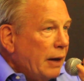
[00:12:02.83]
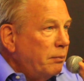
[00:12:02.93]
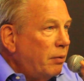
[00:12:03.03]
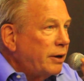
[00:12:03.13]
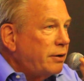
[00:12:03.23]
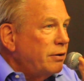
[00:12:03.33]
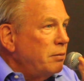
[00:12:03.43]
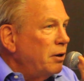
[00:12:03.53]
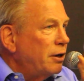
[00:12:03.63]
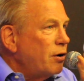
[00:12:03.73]
But
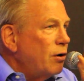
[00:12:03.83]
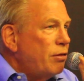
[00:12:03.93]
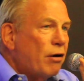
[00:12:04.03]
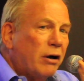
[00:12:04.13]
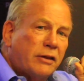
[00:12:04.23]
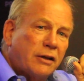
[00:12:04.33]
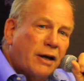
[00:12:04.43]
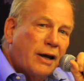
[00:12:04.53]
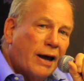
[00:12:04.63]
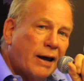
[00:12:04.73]
the military thought that
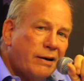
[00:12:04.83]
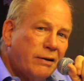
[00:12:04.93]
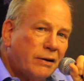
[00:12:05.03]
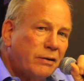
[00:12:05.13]
they had